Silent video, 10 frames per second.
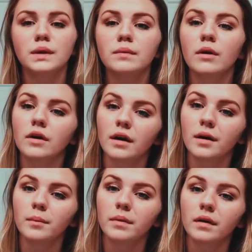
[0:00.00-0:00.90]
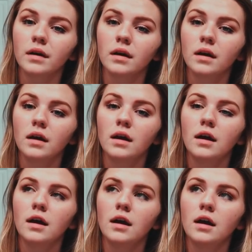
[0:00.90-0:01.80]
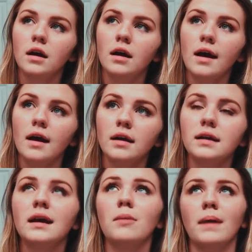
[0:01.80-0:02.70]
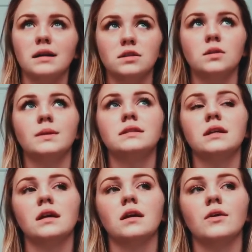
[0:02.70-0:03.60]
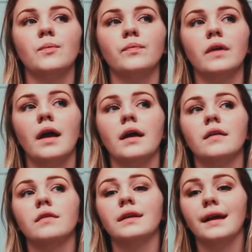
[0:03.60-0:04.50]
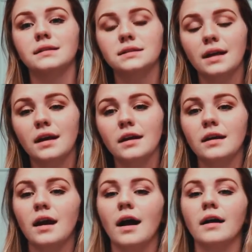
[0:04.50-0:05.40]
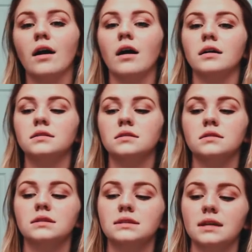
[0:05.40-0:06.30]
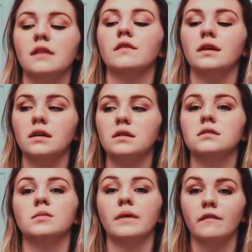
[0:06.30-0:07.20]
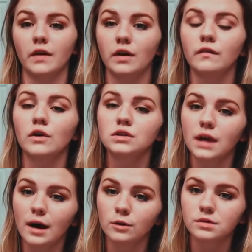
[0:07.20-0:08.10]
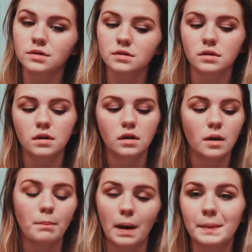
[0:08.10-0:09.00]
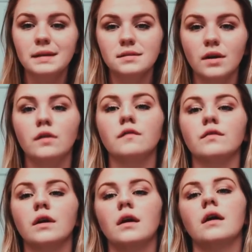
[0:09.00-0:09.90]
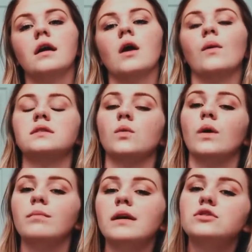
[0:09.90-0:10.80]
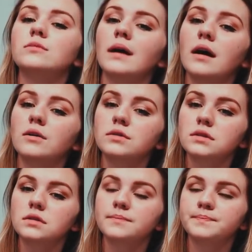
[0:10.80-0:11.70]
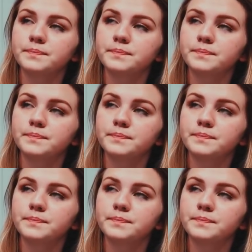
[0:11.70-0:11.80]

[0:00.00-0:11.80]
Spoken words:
we broke up. He came back to Louisiana, and the next day I got the set of keys to my very first house by myself. It was a 1-bedroom house